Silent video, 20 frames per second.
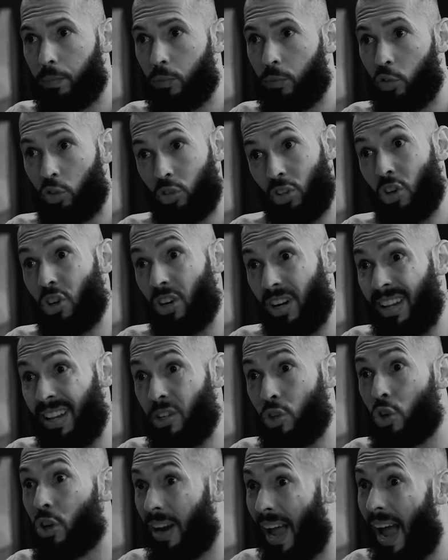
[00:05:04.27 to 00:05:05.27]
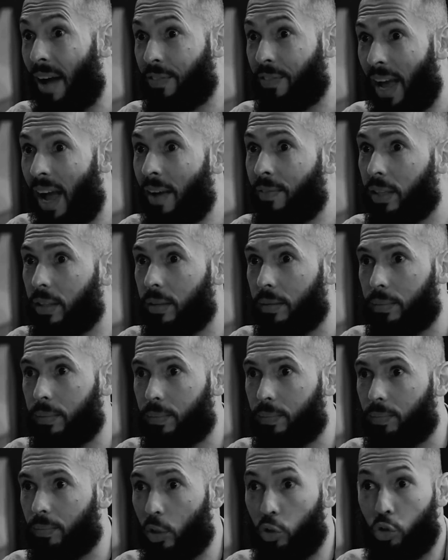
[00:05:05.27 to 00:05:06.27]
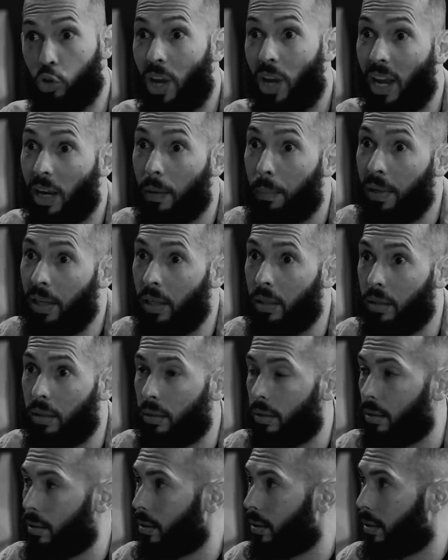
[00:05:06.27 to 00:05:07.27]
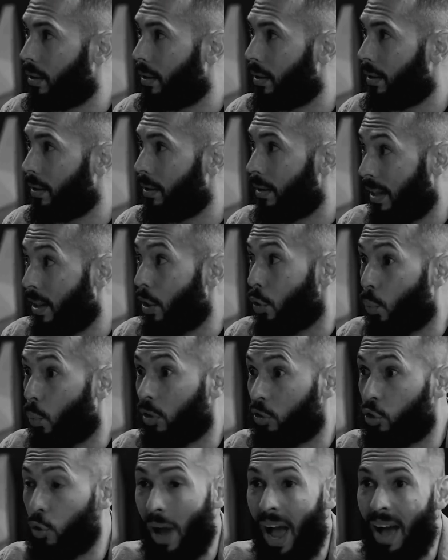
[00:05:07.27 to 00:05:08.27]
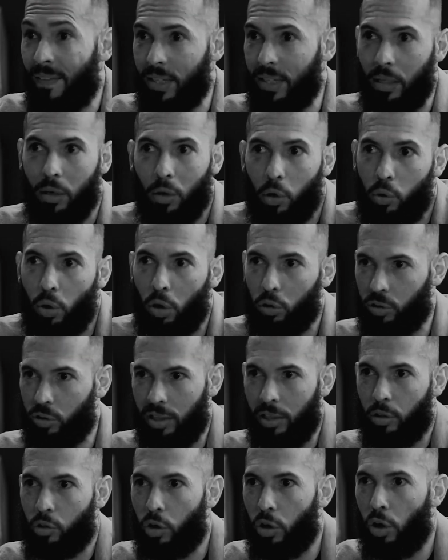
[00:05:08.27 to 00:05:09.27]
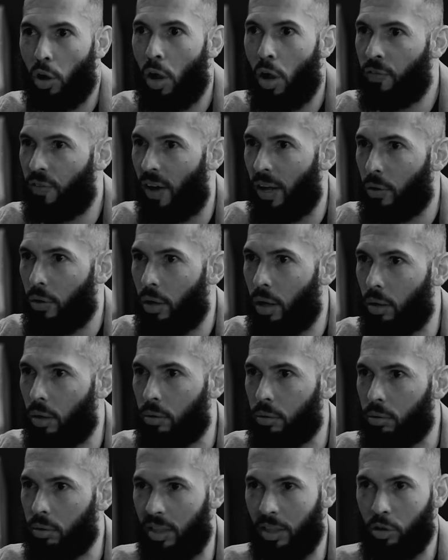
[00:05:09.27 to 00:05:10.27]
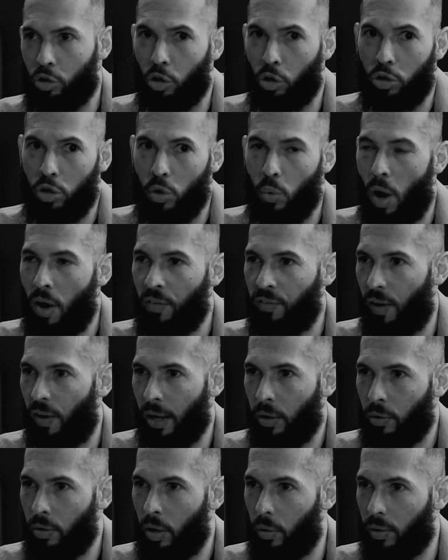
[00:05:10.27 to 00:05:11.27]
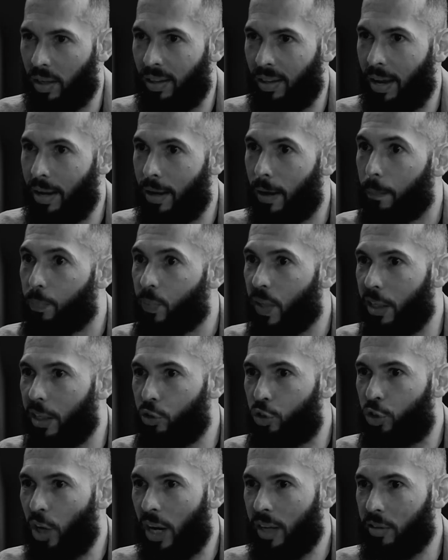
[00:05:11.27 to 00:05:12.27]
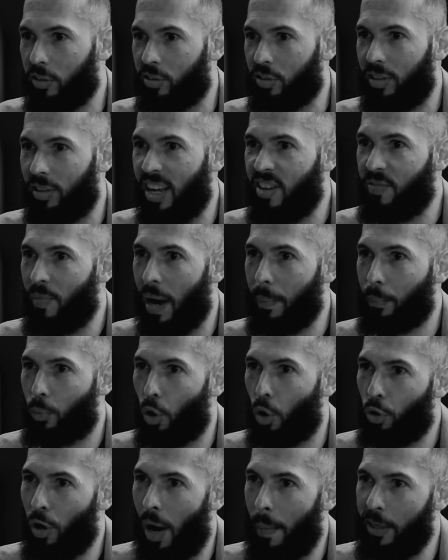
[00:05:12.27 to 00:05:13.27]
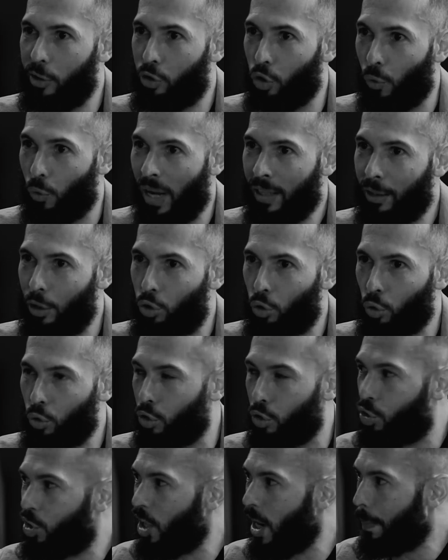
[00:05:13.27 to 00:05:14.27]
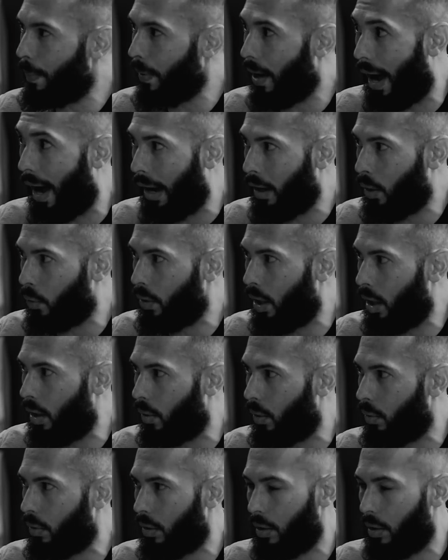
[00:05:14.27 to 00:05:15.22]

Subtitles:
So you're going to have it because you can't compete. And then once you have it, then who knows? Can they turn it off? I don't know. Can they turn you off? I don't know. Can they inject the slave mind programming directly through the chip? I don't know.